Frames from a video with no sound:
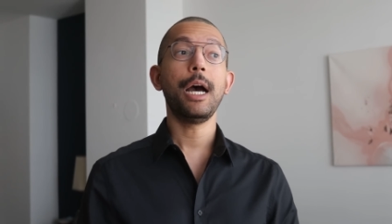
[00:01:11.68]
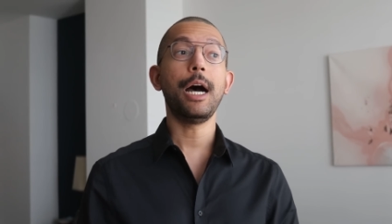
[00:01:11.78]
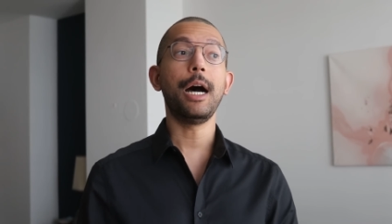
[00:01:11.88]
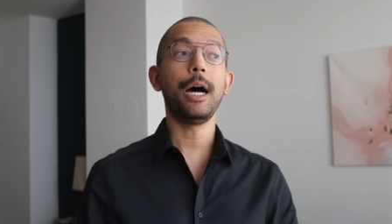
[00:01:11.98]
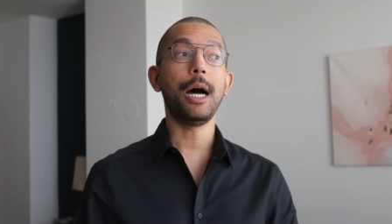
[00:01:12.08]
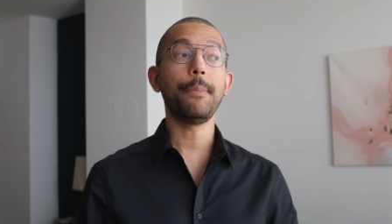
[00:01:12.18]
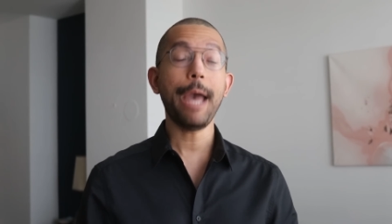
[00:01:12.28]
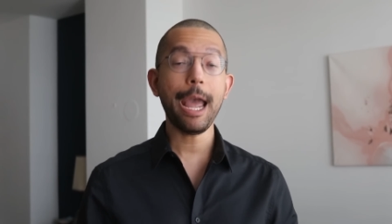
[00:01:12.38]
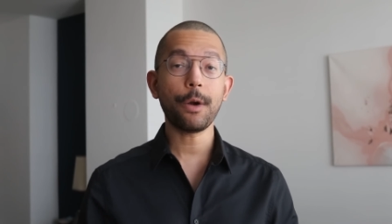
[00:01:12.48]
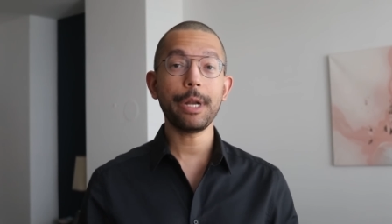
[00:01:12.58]

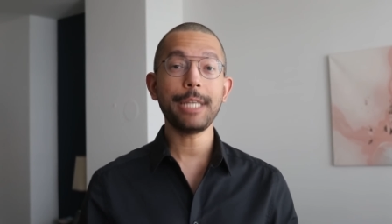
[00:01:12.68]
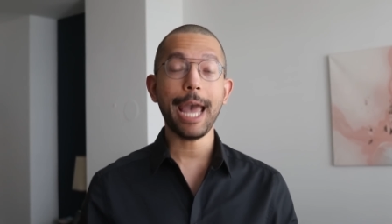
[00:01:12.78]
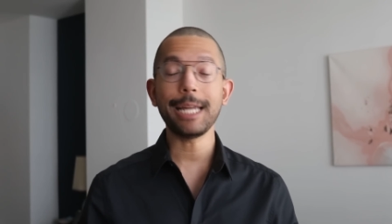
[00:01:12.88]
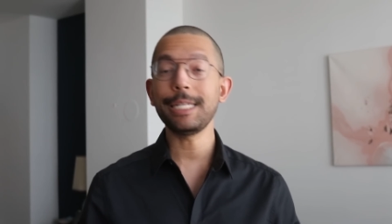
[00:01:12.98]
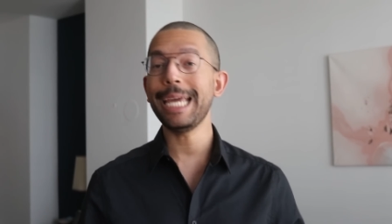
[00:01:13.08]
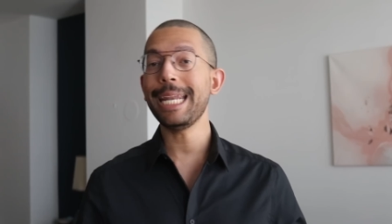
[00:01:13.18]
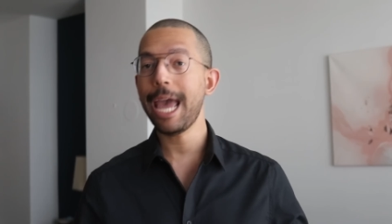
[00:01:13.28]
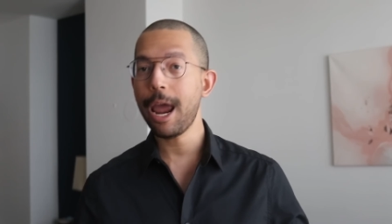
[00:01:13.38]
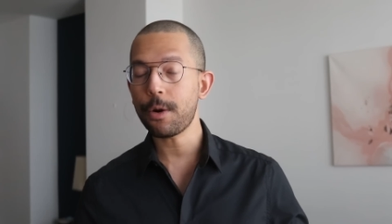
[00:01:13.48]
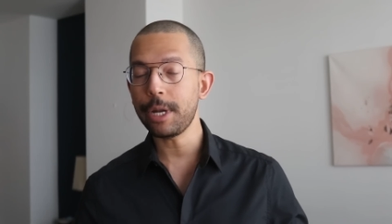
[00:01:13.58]
apparent and
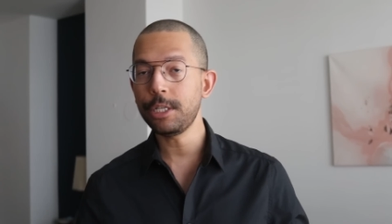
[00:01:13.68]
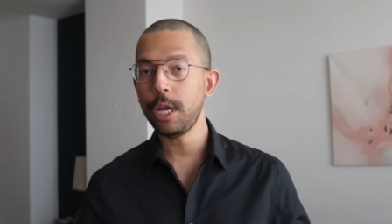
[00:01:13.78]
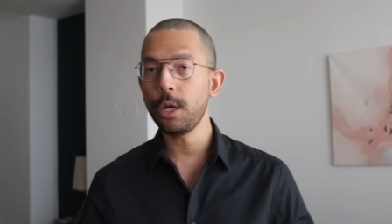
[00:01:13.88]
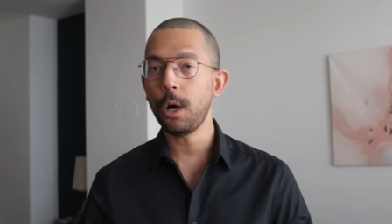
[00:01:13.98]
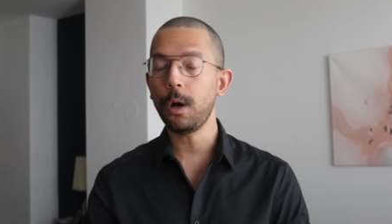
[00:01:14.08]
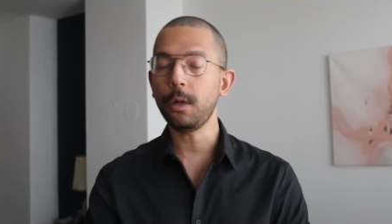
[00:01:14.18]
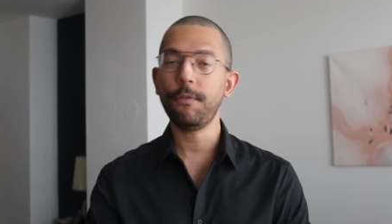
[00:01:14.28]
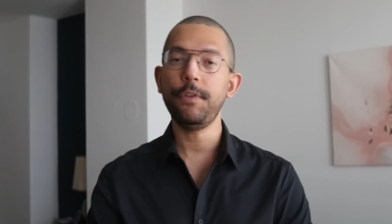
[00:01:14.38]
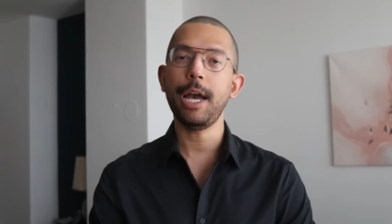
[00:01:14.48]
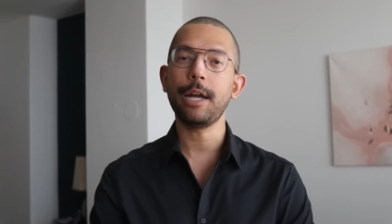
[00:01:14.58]
inherent in all
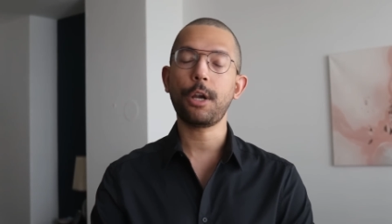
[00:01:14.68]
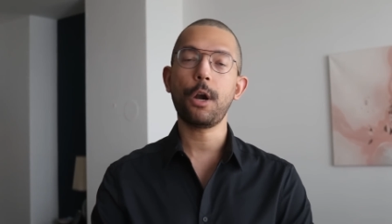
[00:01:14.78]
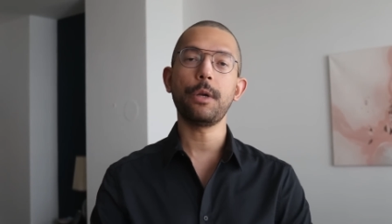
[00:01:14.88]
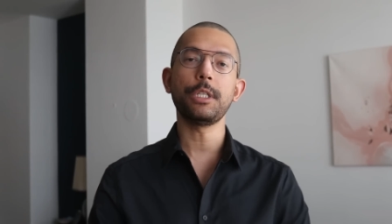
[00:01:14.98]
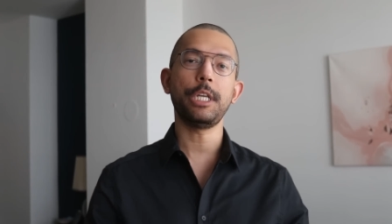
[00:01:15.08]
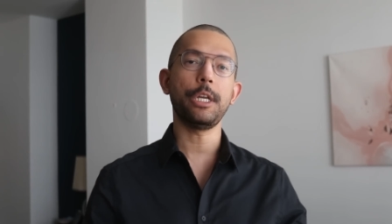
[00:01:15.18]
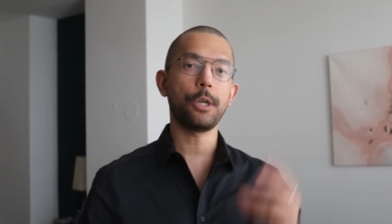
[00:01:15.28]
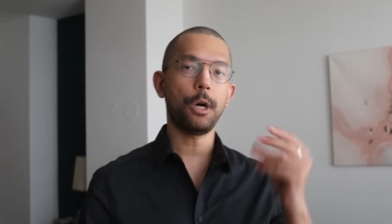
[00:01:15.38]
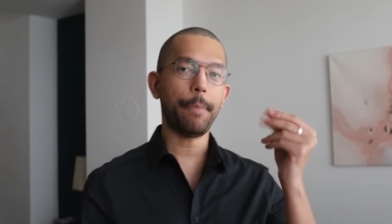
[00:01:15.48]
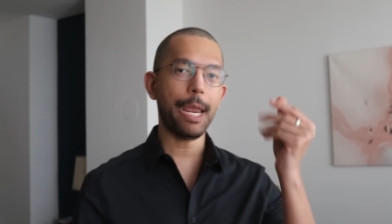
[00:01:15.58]
fiat currencies,
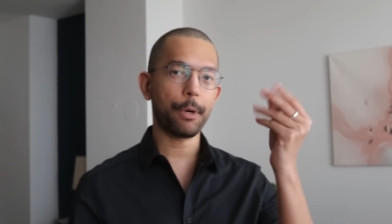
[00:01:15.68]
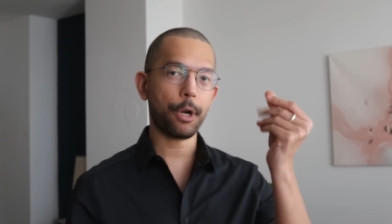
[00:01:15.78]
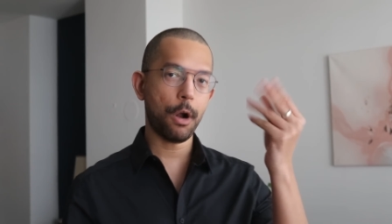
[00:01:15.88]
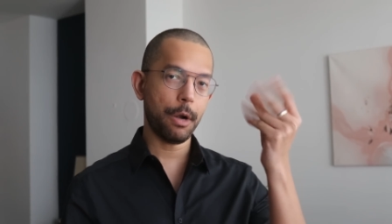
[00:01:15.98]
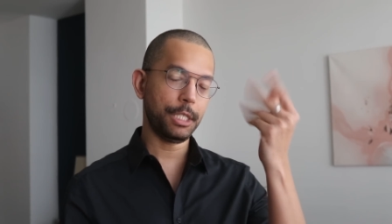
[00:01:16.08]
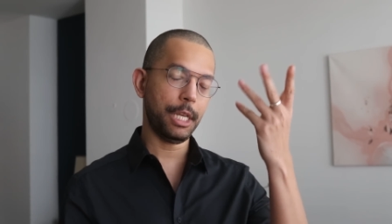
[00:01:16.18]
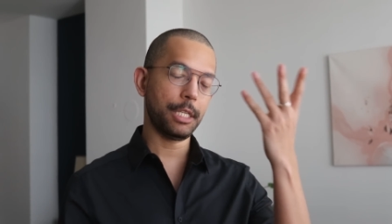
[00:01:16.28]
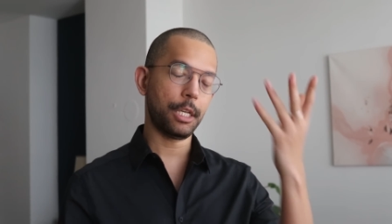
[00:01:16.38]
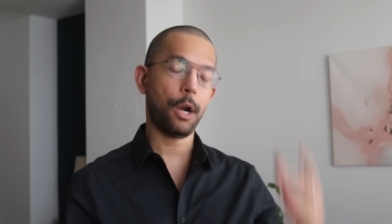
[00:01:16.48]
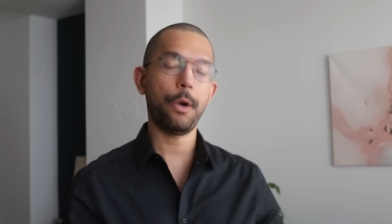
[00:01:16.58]
all paper
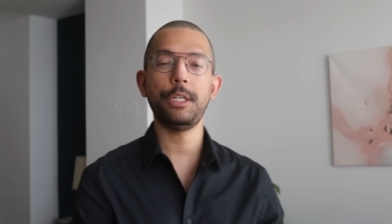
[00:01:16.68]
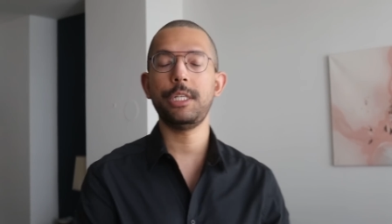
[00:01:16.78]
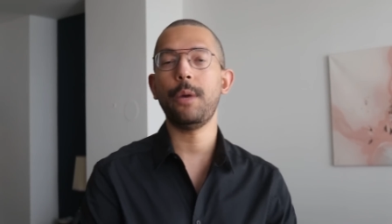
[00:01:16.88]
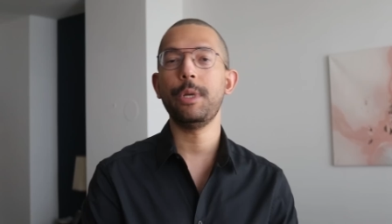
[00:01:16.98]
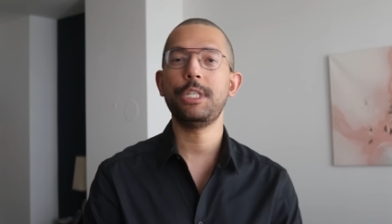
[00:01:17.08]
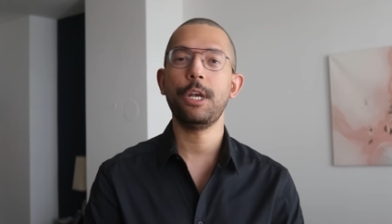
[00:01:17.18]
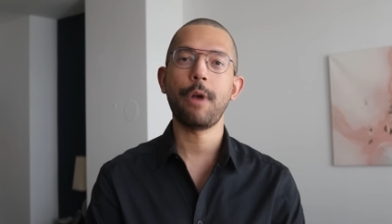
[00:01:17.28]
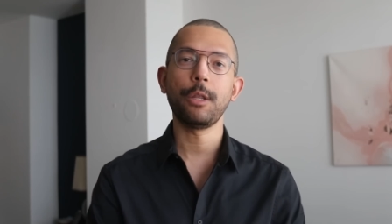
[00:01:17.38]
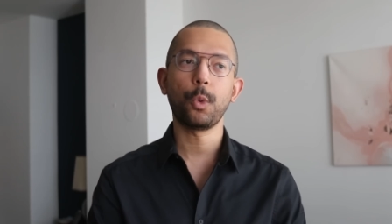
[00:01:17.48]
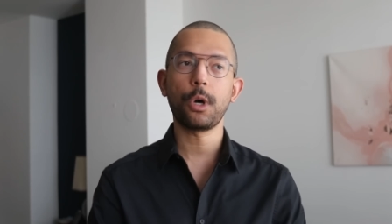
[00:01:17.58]
currencies, the currencies that we see
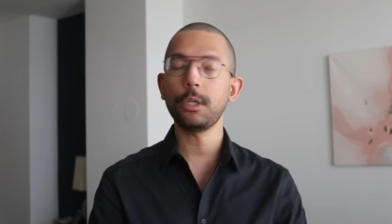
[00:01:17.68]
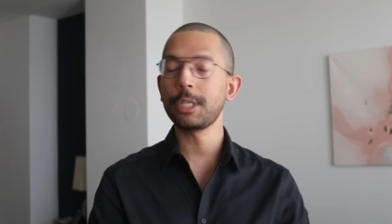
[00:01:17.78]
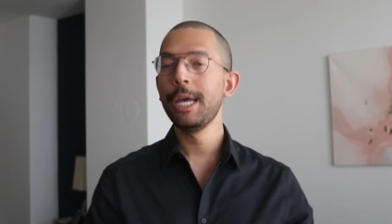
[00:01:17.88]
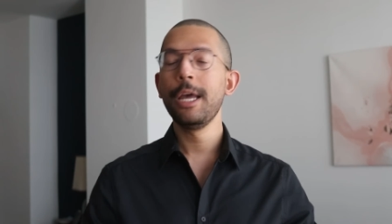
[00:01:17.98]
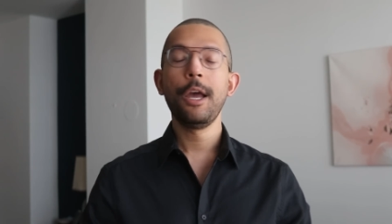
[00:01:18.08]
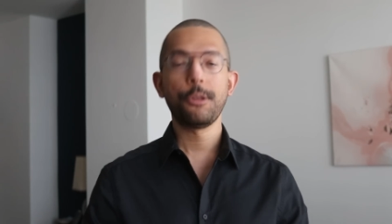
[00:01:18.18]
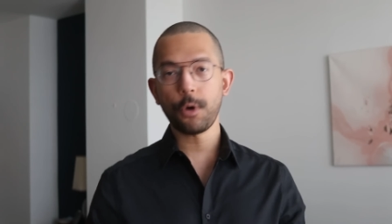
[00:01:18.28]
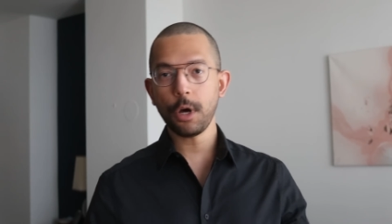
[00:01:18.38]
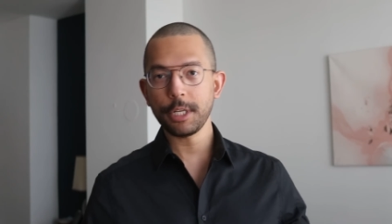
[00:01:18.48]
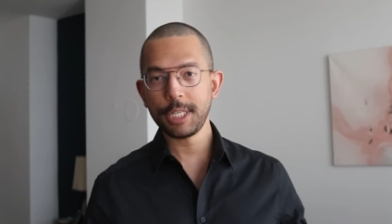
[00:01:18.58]
around the world.
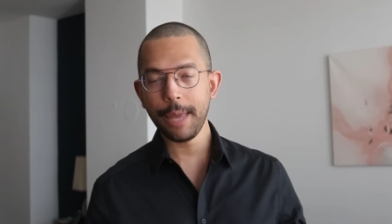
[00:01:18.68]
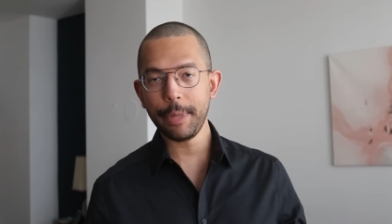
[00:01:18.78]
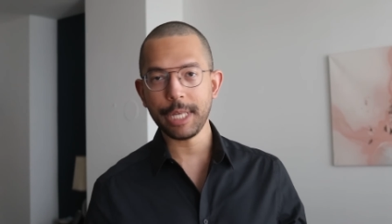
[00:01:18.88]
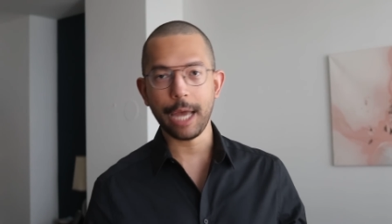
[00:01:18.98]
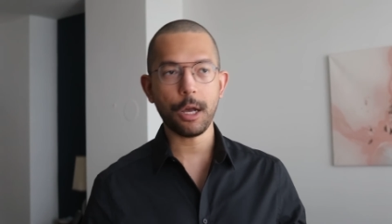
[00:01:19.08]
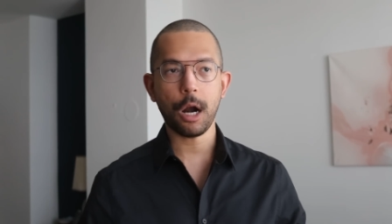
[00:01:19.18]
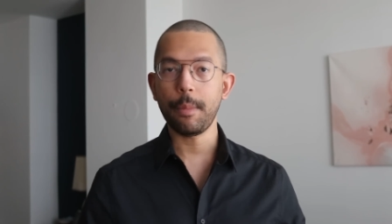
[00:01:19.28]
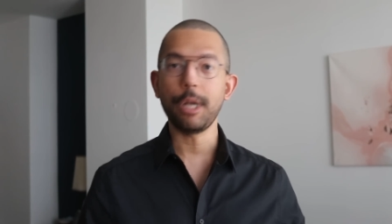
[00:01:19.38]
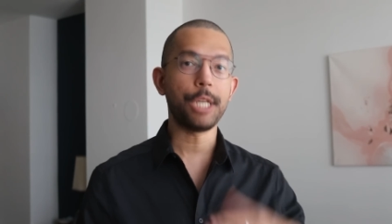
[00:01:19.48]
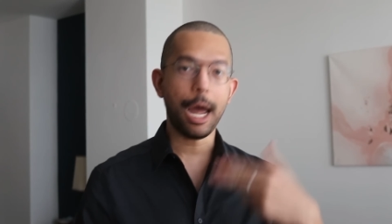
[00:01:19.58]
They're all the same exact
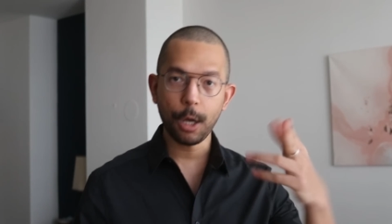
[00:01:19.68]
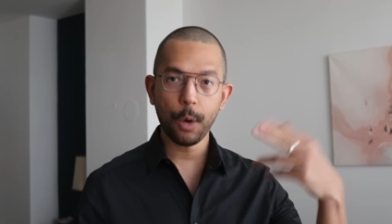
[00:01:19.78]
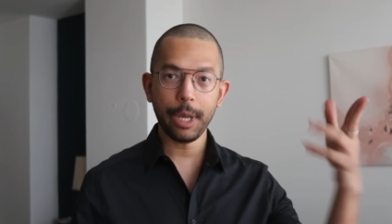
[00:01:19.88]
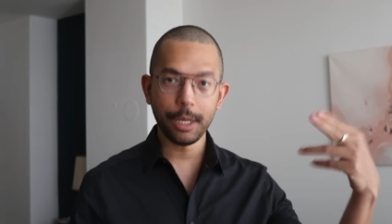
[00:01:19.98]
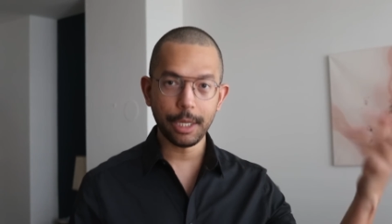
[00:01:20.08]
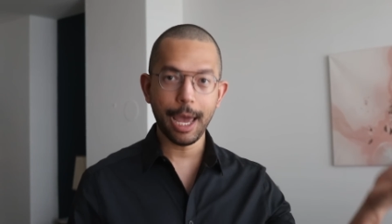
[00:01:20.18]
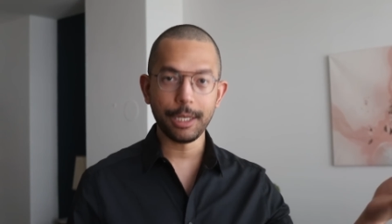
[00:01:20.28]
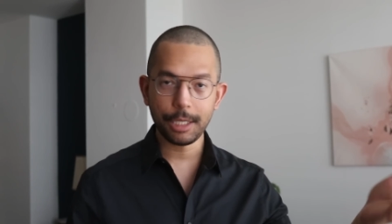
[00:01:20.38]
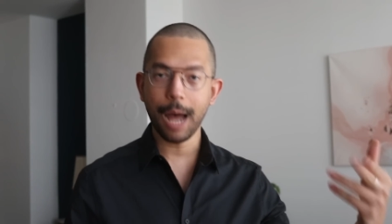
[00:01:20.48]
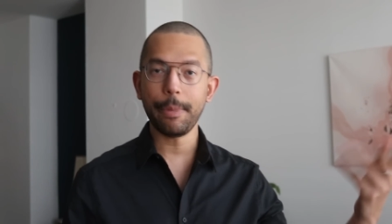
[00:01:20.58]
garbage. Not going into
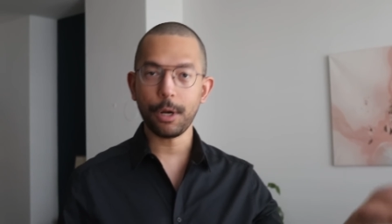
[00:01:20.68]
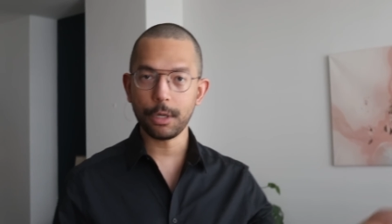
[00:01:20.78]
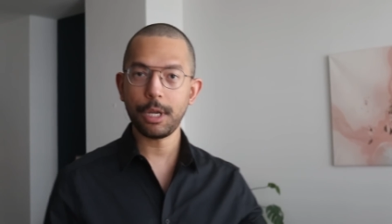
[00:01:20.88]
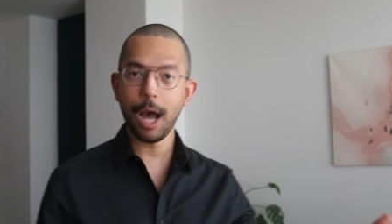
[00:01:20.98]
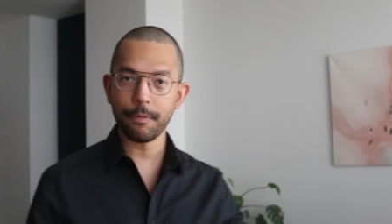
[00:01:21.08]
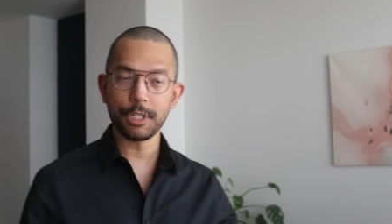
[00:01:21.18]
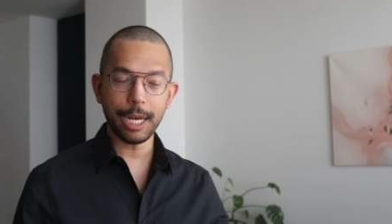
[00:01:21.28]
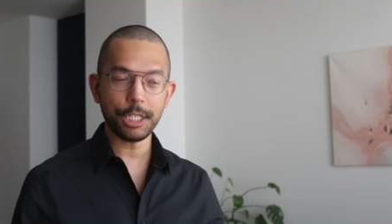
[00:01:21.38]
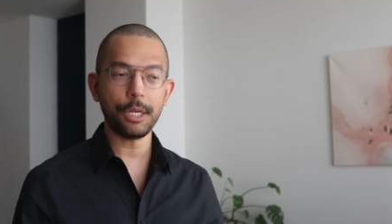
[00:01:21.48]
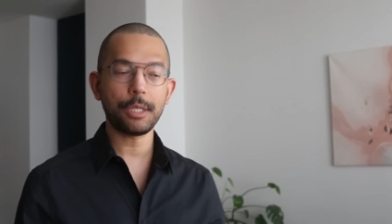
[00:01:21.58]
that topic or
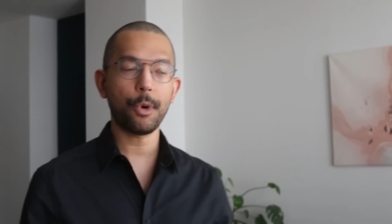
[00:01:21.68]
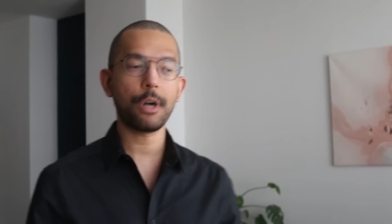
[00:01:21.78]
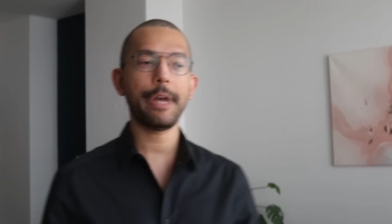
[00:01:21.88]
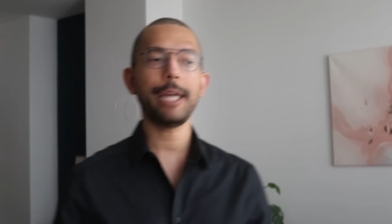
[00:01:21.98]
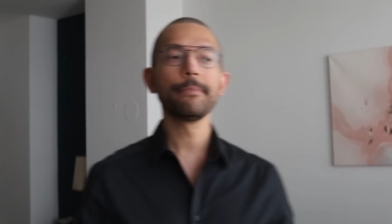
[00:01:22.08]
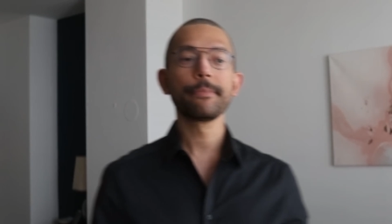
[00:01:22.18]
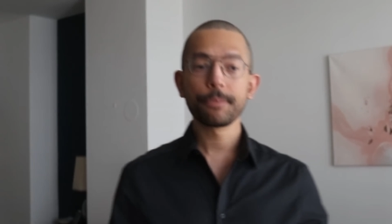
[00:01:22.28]
conversation, it's more of a,